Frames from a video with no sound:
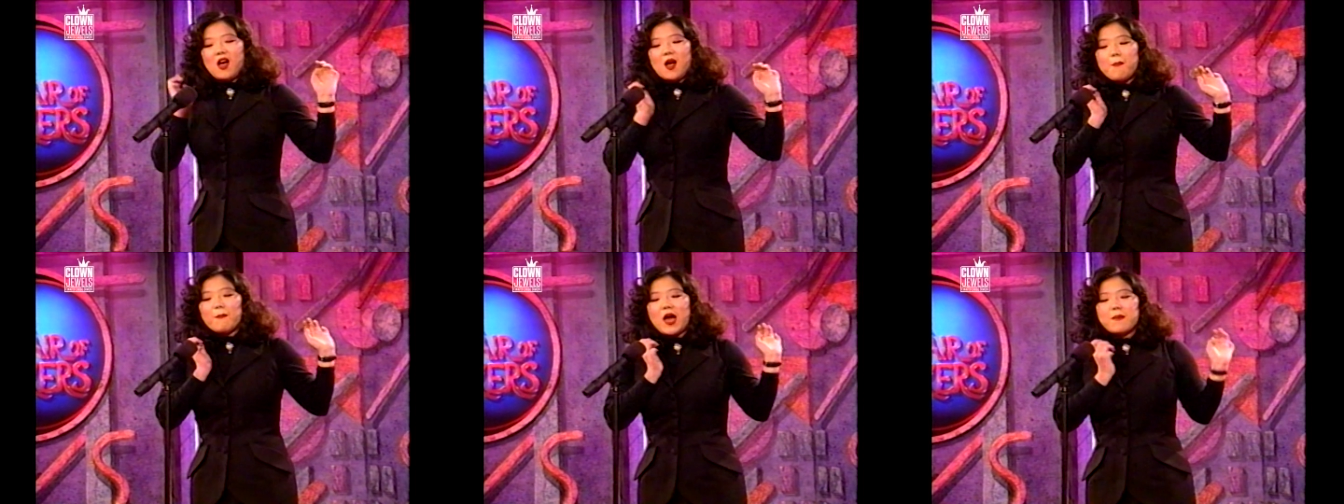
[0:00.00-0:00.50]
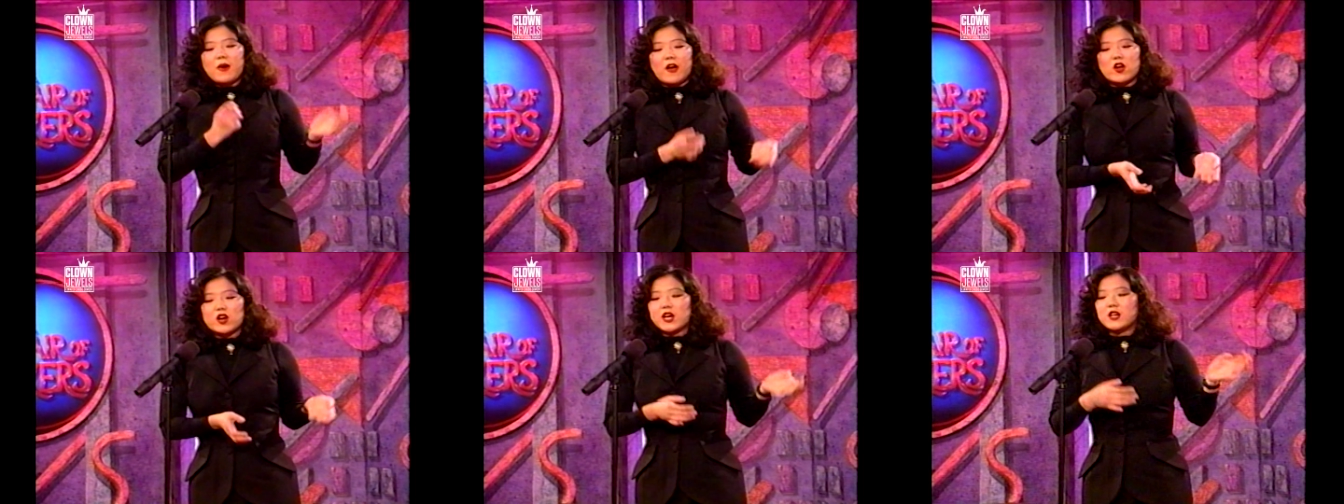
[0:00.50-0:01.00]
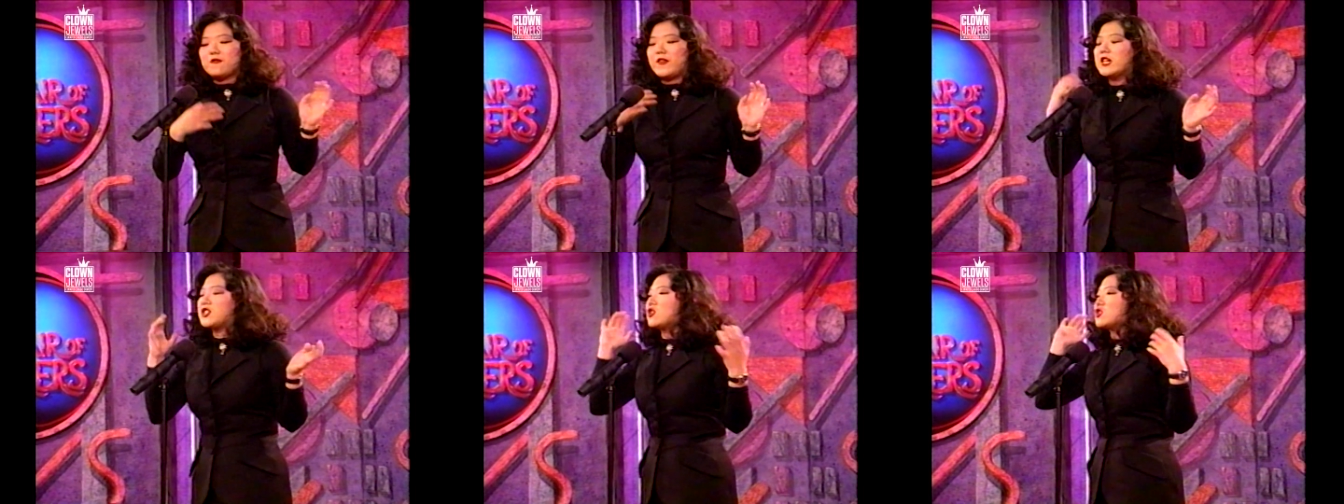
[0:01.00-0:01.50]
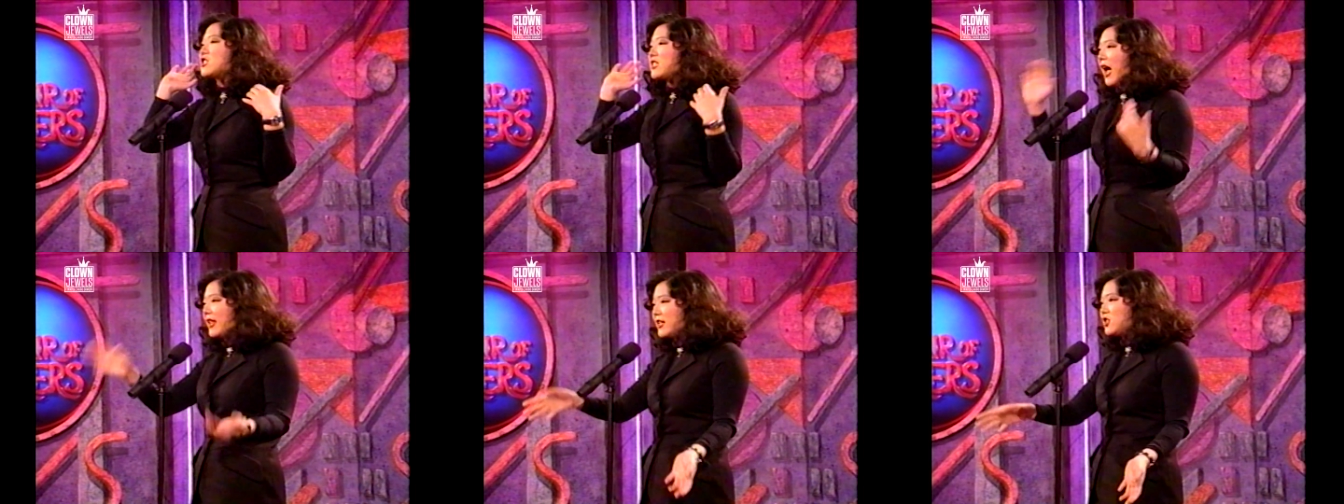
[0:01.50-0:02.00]
My mother couldn't finish her
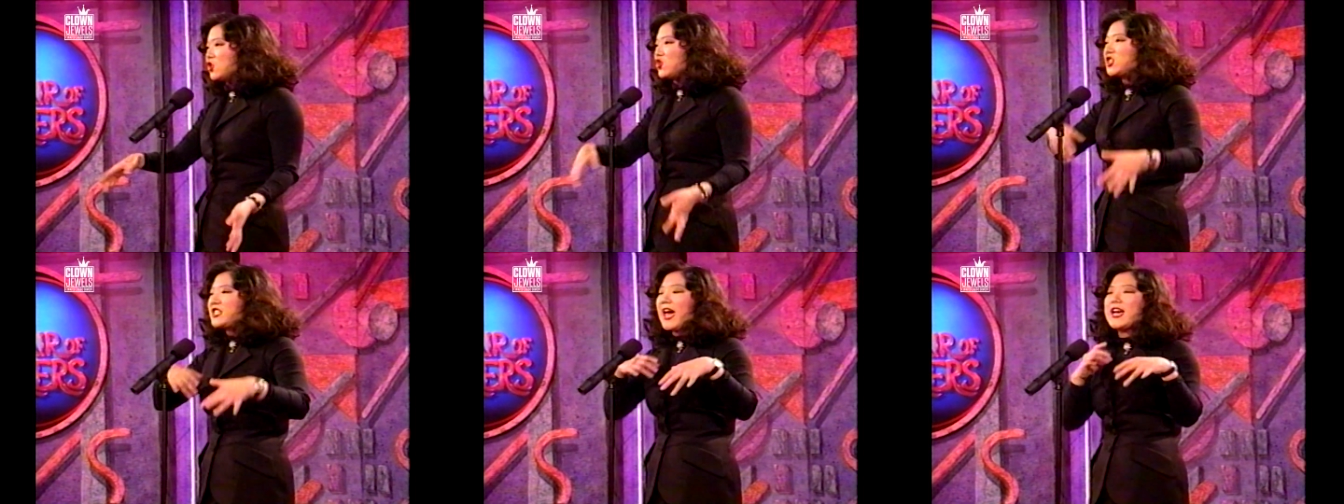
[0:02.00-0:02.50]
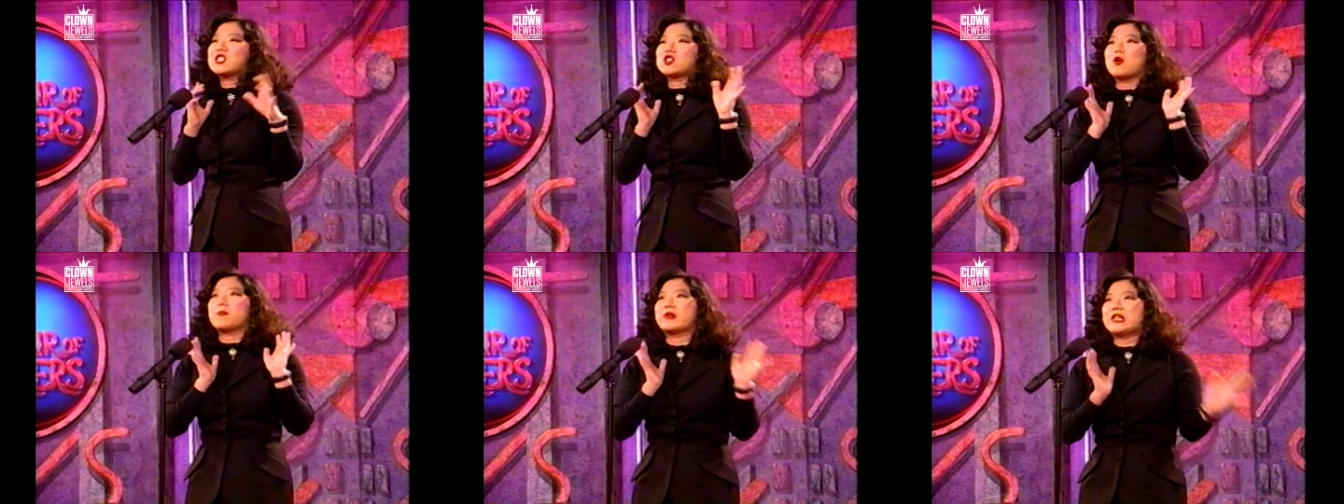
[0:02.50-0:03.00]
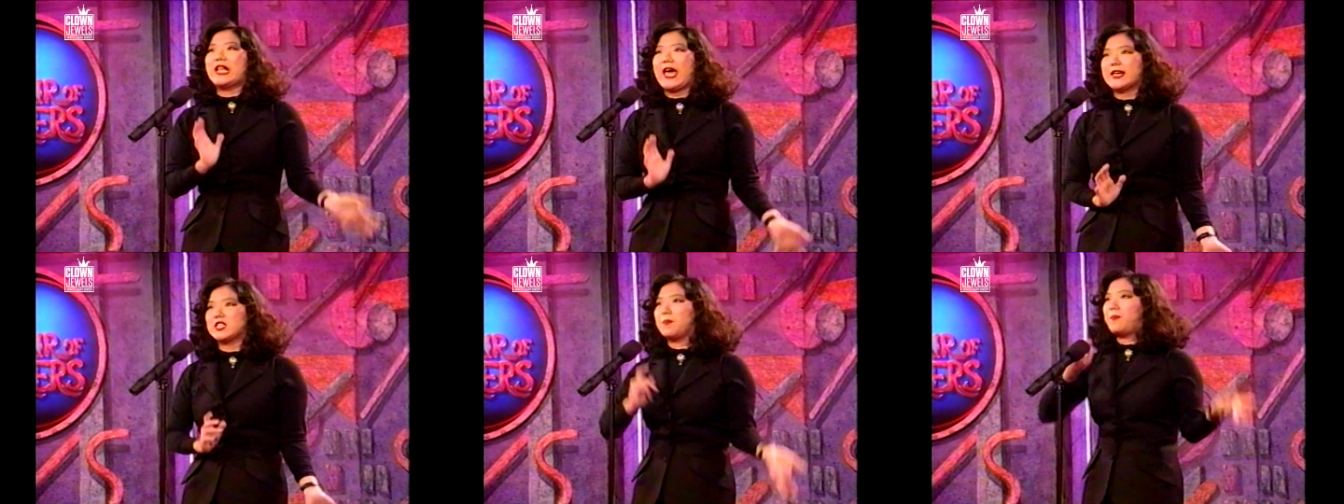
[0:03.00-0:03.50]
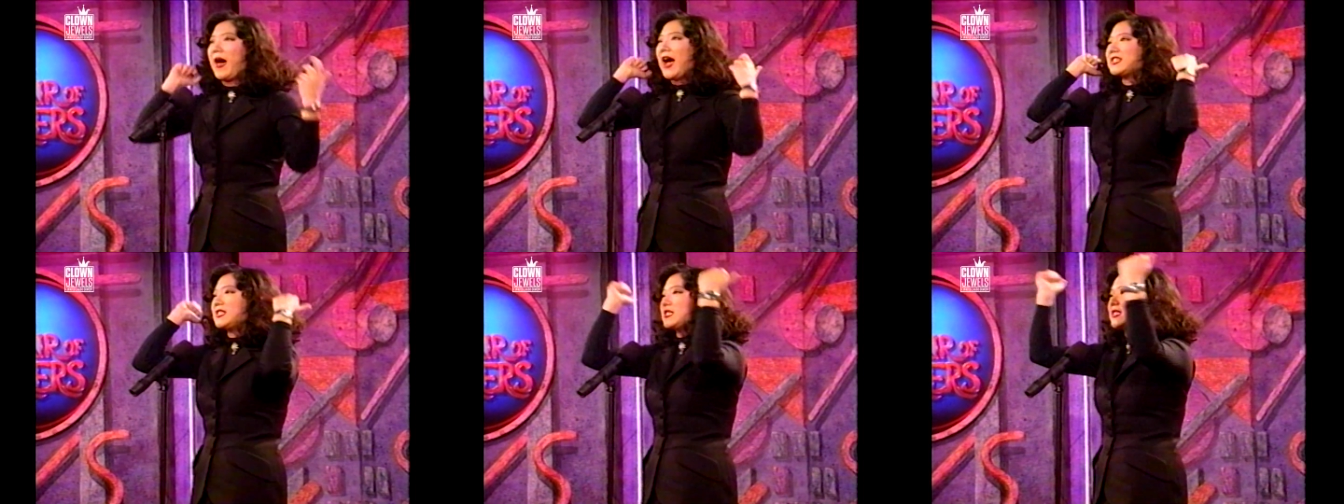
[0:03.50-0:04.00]
salad, so she takes her plate back
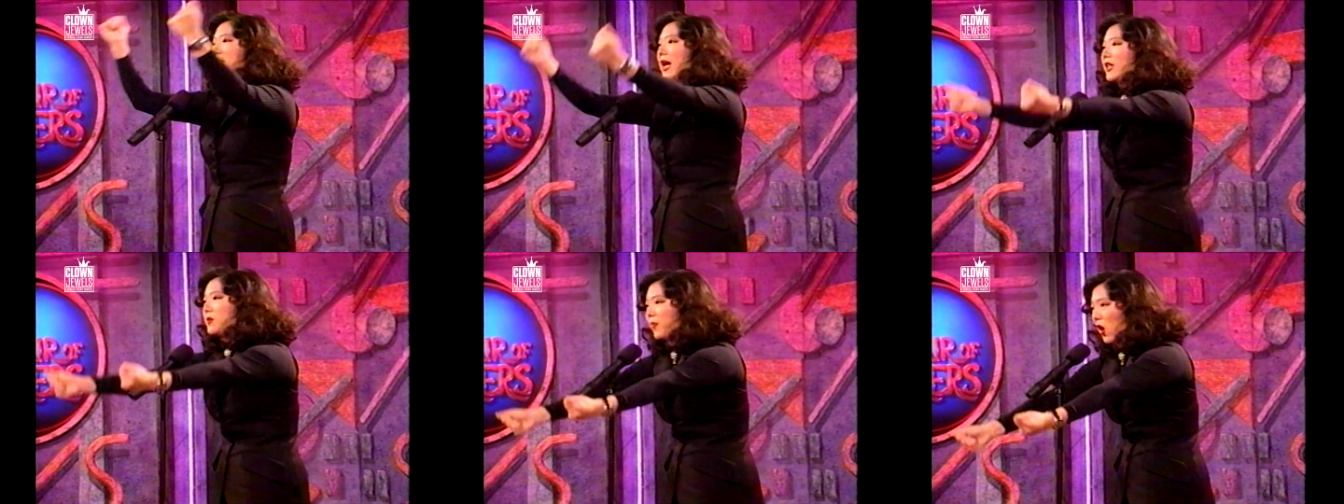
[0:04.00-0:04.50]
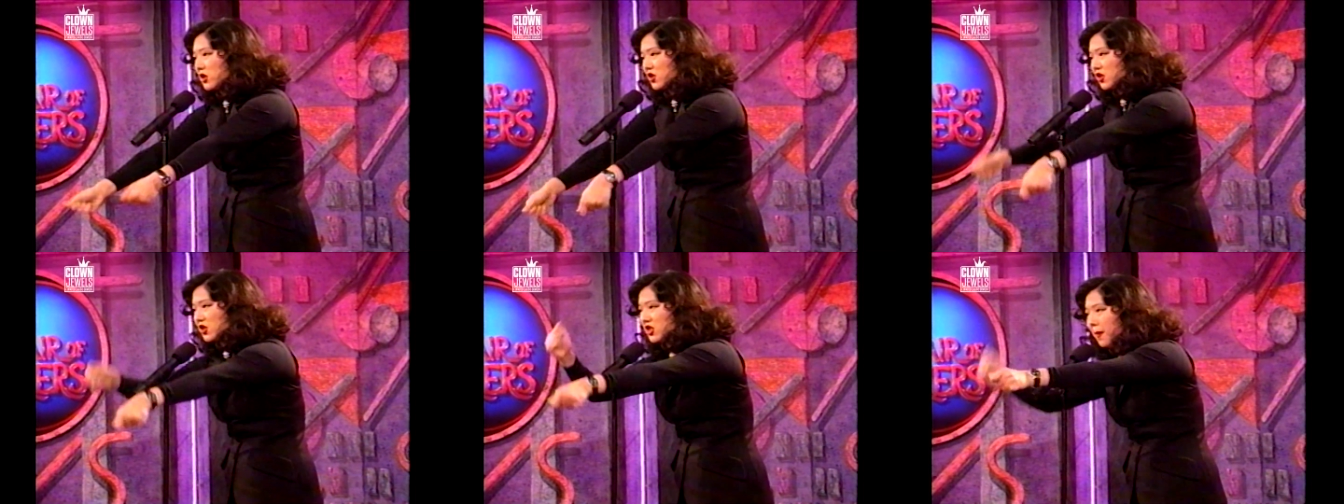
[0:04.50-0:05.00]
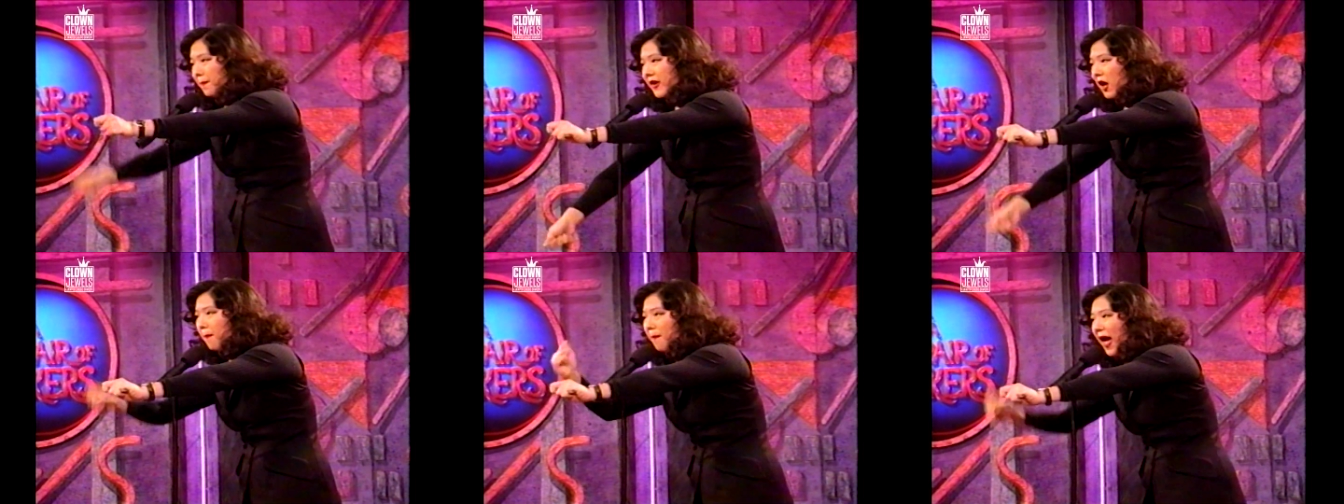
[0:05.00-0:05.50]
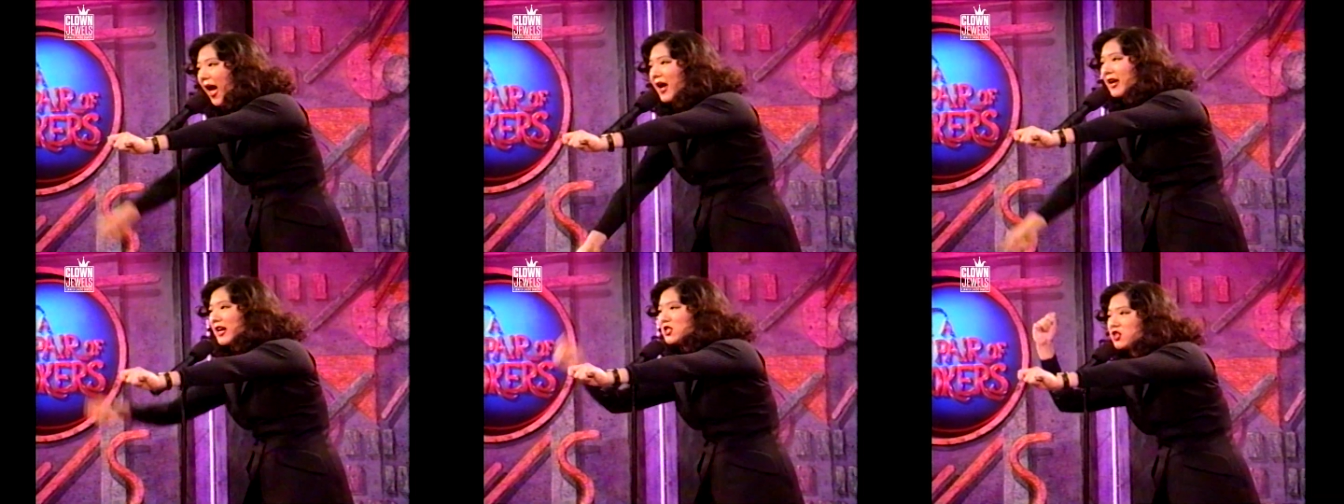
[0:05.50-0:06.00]
to the salad bar and starts dumping it back
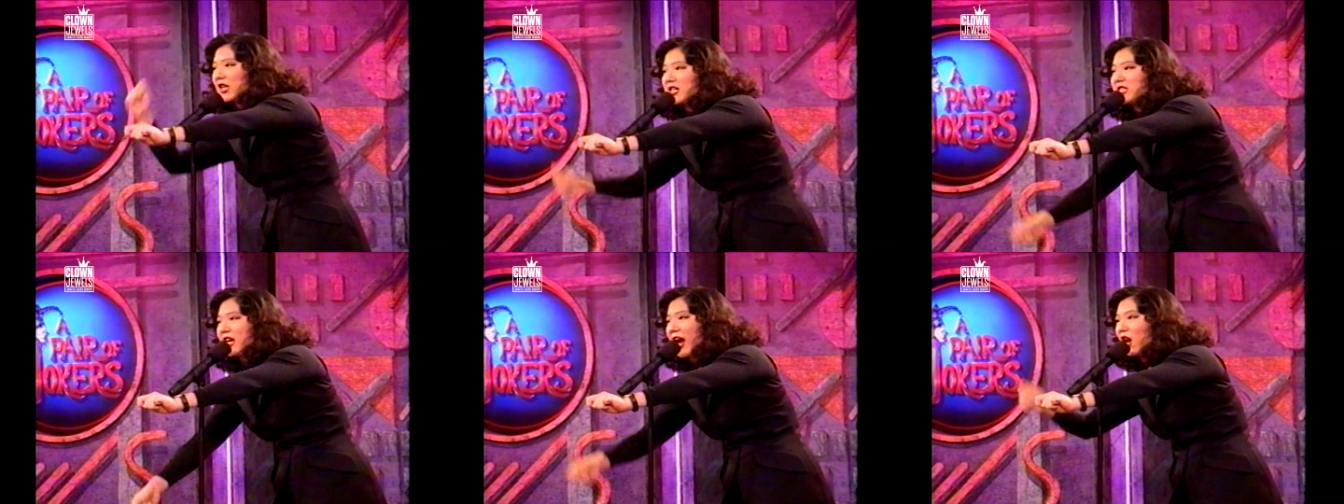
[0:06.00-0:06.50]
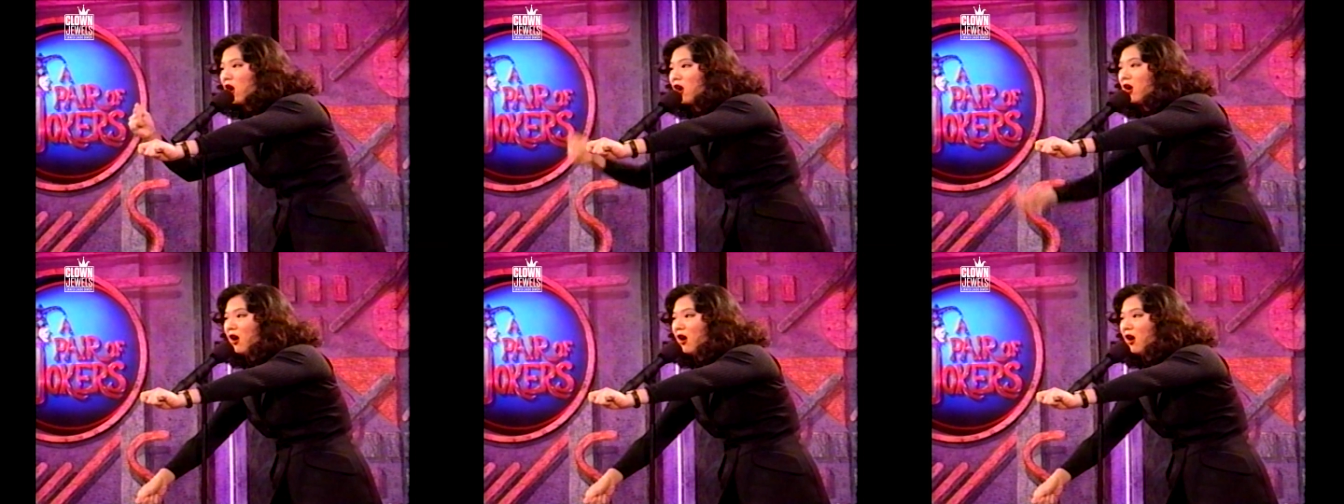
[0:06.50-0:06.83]
into the container.